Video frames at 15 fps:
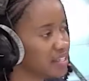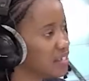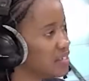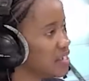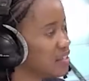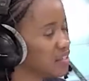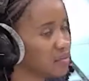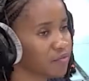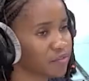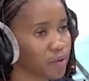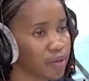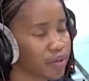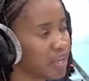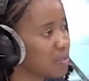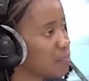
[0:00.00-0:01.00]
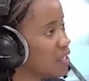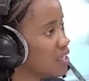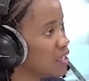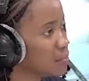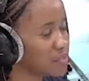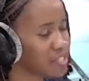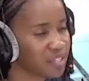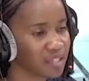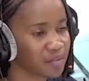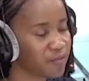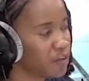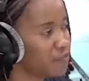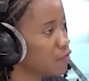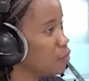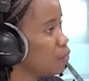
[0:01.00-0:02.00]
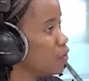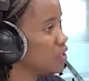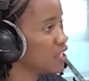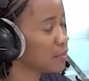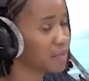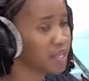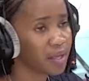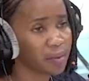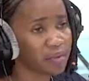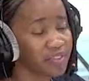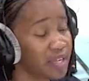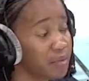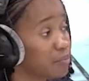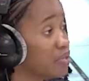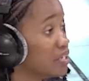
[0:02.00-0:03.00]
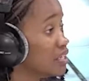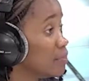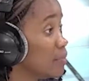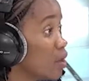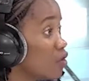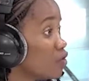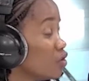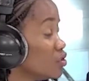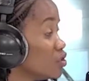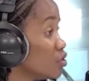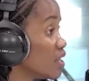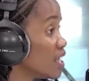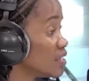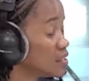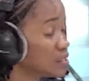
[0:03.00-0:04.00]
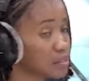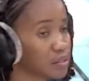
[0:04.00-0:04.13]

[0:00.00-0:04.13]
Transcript: Take them for a rugby game. Take them for a football game. Then bring them. But of course, you can't.